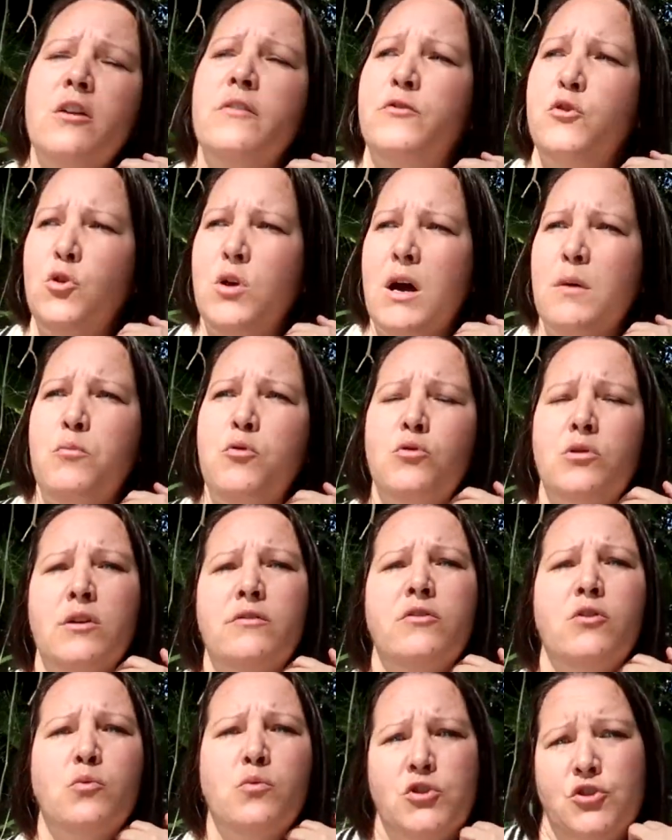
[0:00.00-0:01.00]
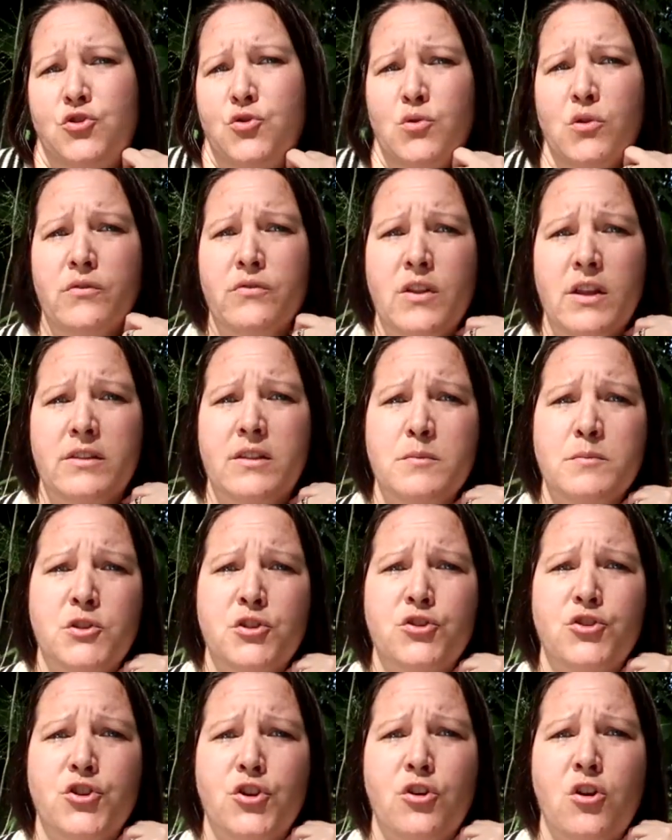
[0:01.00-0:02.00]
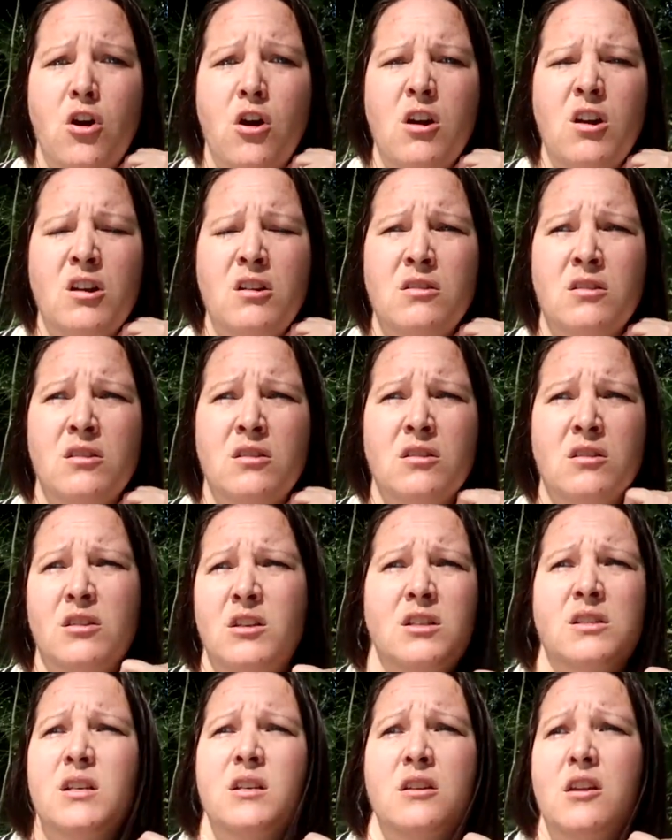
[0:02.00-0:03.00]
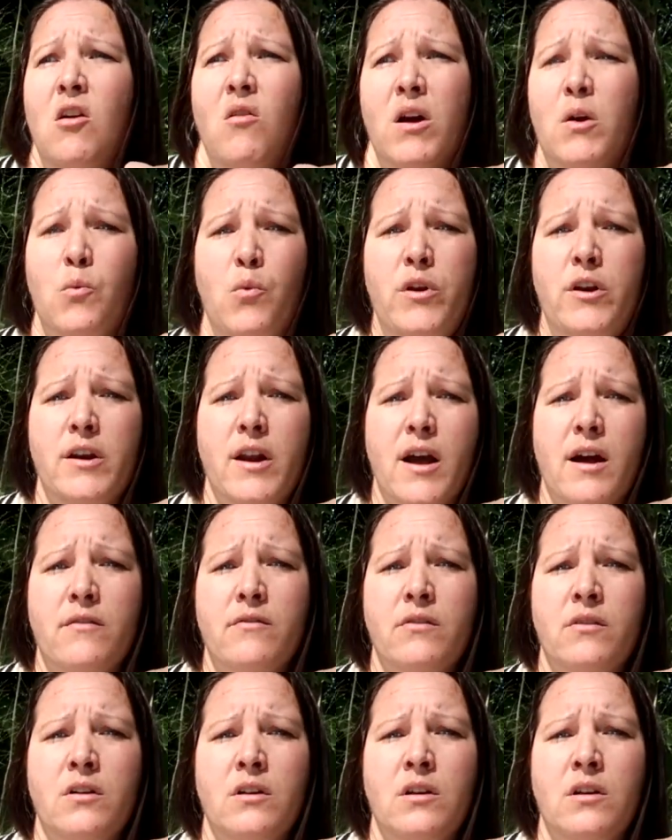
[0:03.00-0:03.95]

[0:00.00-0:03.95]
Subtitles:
If you got pulled over, would you have let them search your car? He said, no, I wouldn't have.